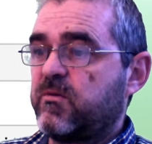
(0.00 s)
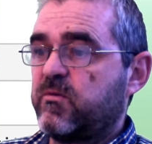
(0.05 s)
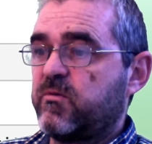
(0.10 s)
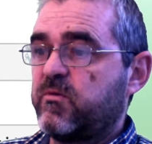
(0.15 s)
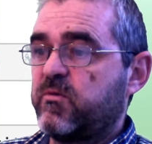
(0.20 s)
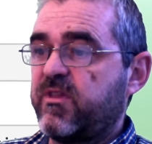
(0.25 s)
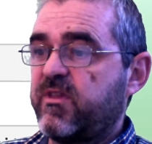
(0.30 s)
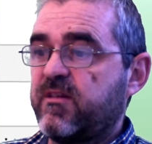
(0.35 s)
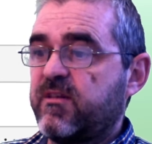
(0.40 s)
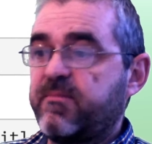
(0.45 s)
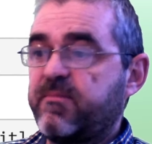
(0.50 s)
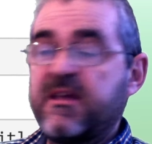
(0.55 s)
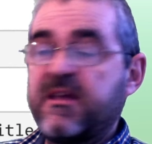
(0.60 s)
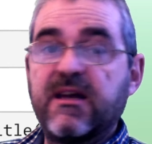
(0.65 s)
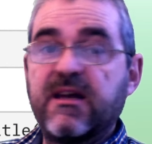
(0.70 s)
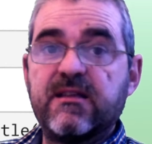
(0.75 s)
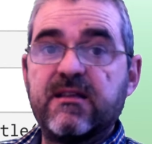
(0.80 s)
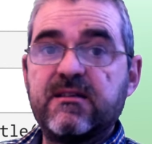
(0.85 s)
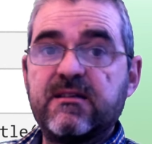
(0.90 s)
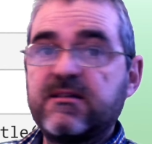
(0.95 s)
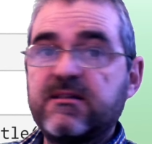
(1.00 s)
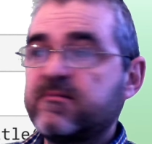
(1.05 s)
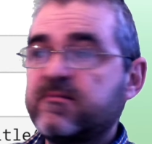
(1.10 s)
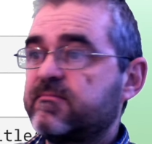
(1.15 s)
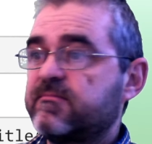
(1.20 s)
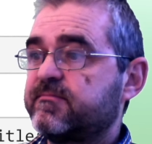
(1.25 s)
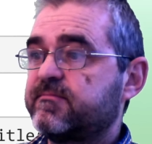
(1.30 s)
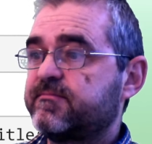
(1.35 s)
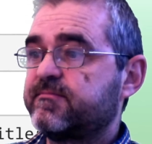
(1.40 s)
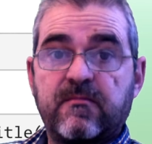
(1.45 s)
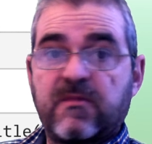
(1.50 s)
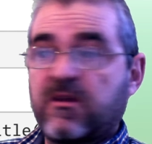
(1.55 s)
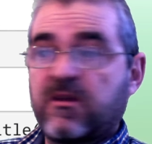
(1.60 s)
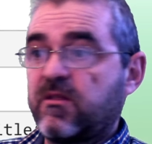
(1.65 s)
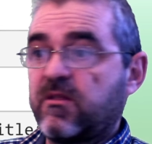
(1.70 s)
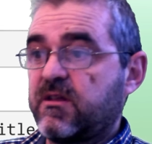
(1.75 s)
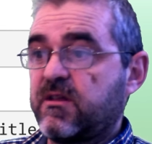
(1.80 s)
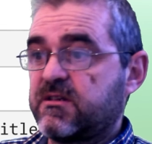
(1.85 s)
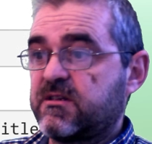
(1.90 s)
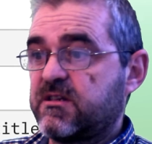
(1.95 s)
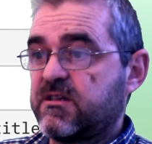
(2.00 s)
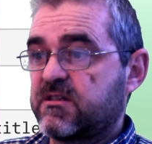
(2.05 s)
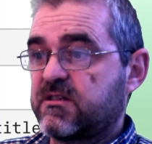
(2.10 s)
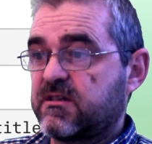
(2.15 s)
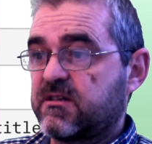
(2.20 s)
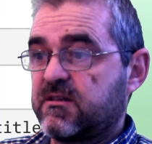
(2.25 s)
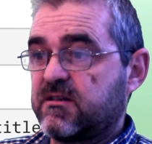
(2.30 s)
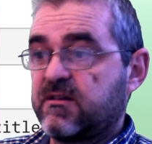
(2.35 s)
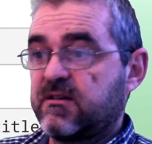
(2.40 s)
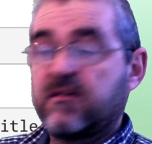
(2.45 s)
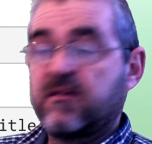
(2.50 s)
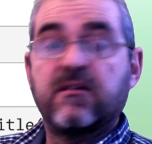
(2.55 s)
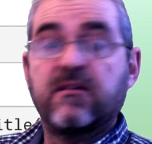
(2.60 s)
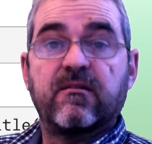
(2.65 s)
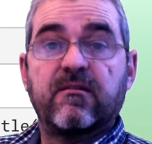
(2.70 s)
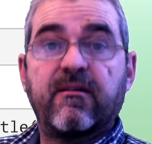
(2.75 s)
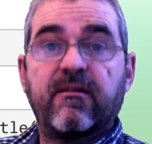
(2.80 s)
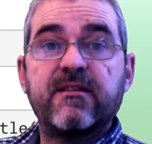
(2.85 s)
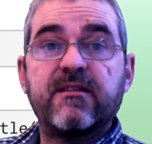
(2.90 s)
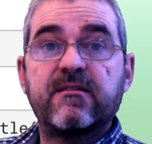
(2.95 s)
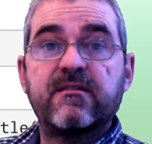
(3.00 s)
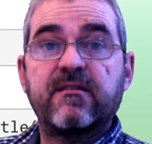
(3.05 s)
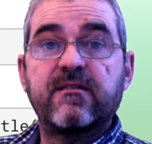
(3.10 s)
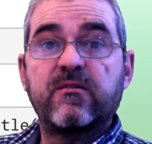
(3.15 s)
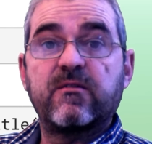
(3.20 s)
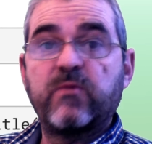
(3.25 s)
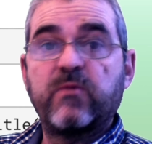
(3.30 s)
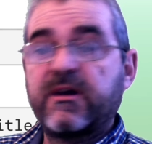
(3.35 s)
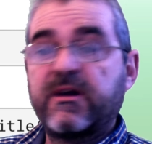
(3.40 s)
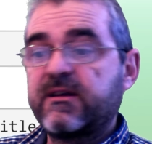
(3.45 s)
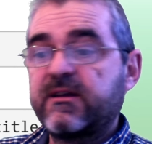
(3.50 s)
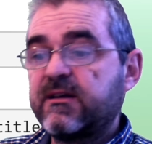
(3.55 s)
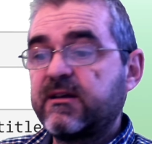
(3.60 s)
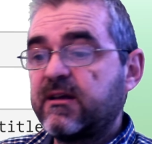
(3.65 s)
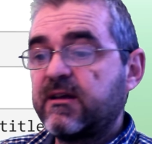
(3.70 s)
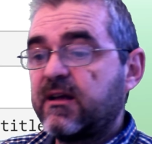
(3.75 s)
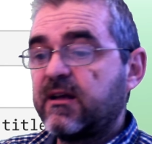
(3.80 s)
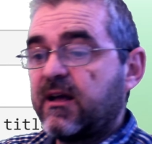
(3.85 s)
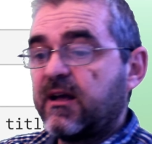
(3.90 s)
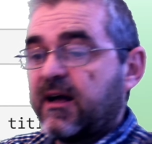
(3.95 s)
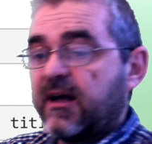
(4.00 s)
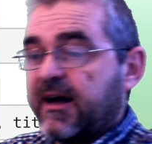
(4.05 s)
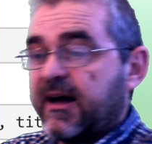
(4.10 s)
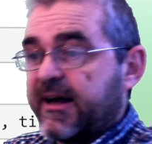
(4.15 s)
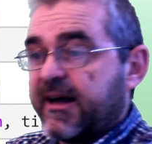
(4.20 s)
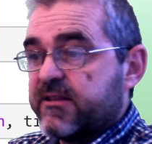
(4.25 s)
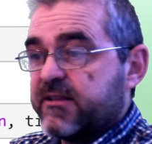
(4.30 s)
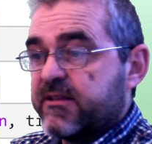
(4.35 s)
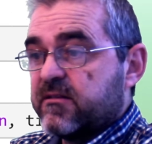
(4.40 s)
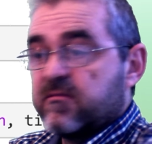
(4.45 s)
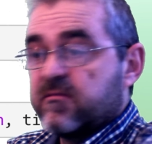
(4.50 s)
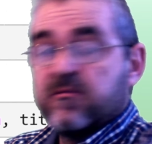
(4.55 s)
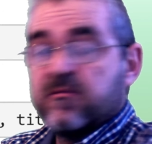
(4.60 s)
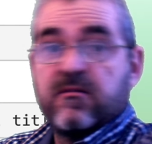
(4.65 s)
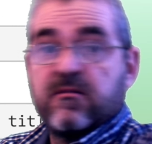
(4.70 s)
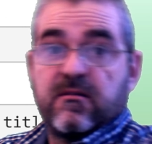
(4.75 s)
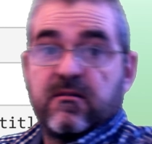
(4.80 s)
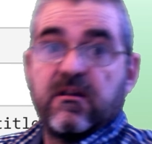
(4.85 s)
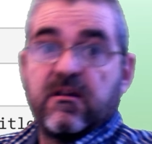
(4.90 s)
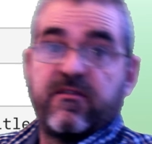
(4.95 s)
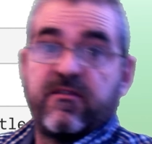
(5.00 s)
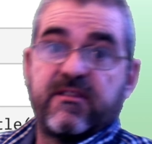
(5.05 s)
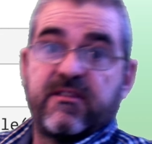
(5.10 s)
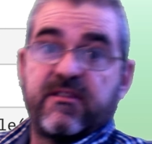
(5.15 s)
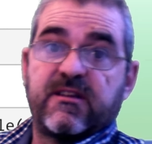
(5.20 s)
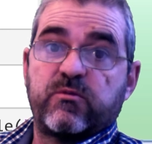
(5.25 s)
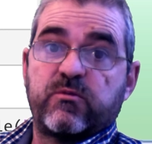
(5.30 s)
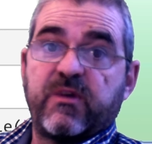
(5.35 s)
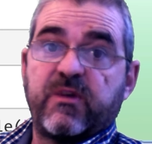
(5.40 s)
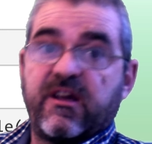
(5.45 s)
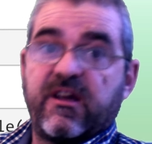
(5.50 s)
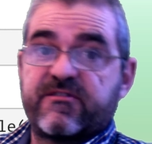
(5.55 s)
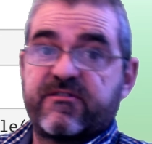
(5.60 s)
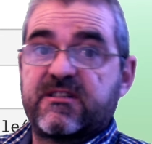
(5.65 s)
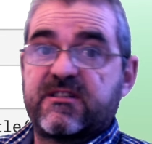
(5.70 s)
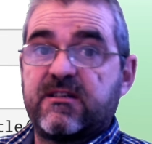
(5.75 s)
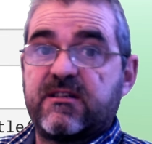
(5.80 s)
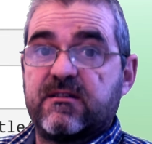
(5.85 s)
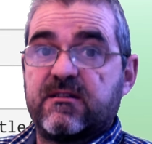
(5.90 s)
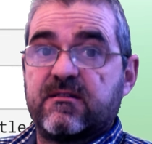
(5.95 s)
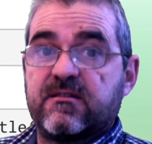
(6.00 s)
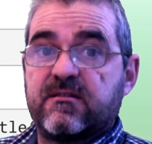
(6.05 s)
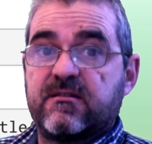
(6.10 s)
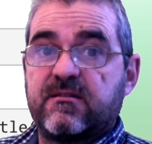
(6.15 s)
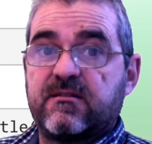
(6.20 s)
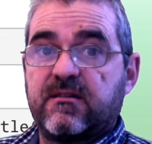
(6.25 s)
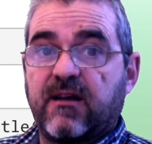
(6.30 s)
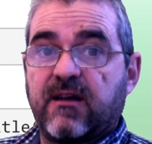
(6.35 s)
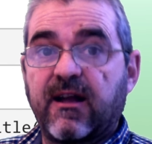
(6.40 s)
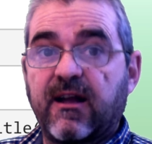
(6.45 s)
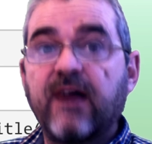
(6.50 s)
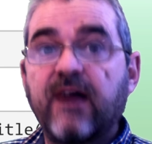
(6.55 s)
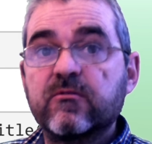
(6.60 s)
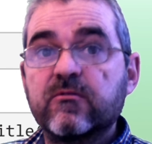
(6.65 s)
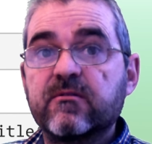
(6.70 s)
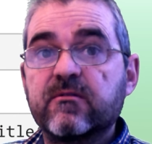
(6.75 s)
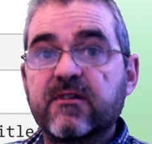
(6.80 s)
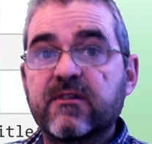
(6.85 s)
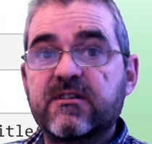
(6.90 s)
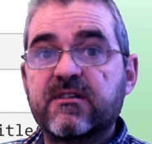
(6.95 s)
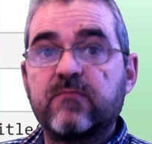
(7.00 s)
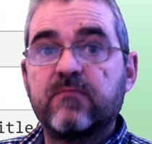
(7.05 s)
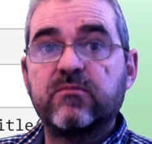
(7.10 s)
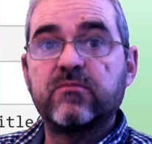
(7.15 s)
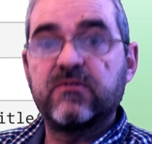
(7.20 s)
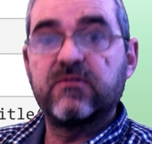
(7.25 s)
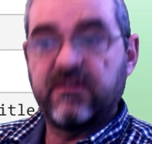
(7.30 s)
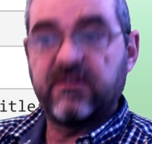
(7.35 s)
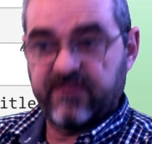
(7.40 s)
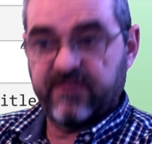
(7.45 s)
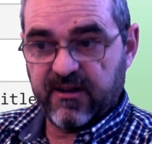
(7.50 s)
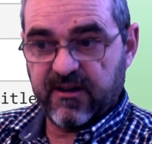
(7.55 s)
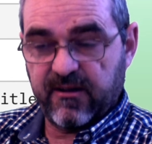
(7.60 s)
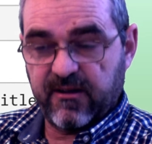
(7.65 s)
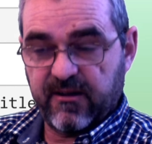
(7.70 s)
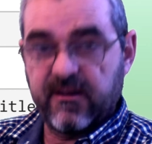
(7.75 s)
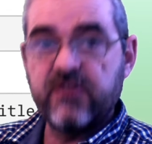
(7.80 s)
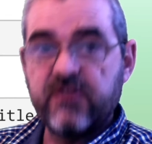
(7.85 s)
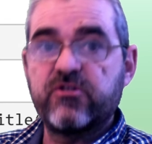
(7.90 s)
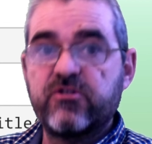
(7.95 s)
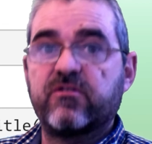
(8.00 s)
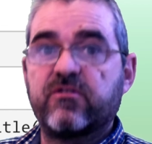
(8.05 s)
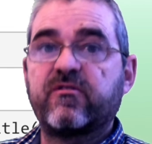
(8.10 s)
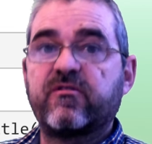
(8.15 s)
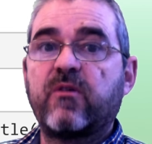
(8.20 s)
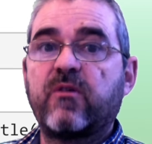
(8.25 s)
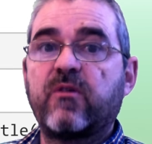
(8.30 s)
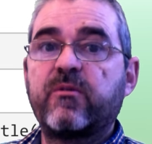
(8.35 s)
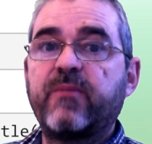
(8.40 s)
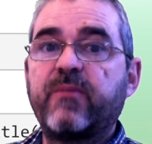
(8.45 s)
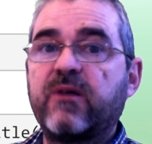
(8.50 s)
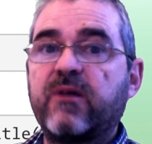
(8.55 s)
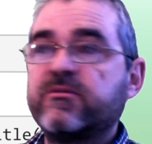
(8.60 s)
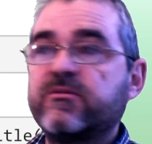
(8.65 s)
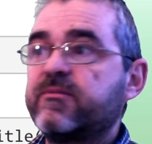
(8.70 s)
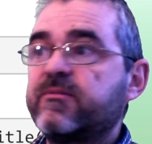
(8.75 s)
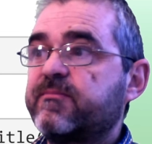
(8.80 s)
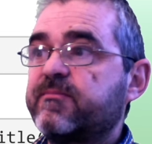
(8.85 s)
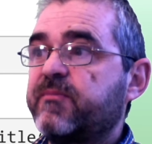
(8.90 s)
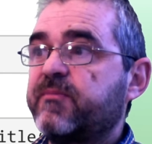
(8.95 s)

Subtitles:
with the PID, this is greater than 1, and given that we have seen a counterexample, a violation of our bound,